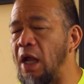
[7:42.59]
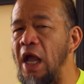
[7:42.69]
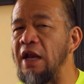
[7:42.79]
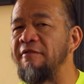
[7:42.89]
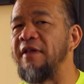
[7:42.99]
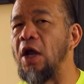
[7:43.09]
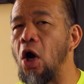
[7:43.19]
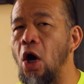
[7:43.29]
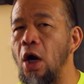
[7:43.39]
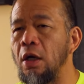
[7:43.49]
and if they
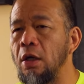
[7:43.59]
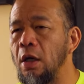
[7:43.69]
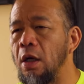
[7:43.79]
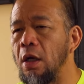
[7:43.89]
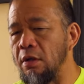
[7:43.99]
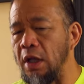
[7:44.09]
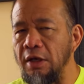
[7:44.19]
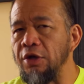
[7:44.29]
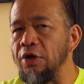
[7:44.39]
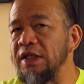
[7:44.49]
are,
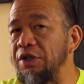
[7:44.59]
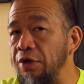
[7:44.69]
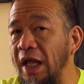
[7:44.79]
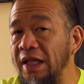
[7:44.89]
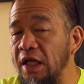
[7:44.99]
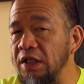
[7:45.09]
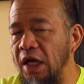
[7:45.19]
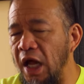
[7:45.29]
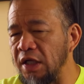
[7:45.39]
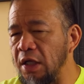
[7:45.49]
and you know, let's say they're not in the kids
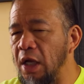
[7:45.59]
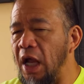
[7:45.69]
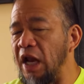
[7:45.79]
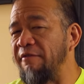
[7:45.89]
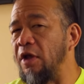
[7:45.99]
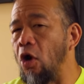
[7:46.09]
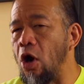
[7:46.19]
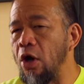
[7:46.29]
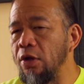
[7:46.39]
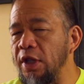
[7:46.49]
class, and if they
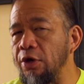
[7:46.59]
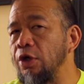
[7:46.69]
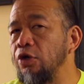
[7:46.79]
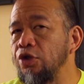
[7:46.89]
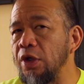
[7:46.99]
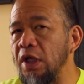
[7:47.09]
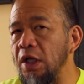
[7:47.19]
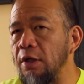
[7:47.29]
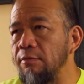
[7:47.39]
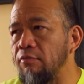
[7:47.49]
are, they're
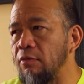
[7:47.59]
usually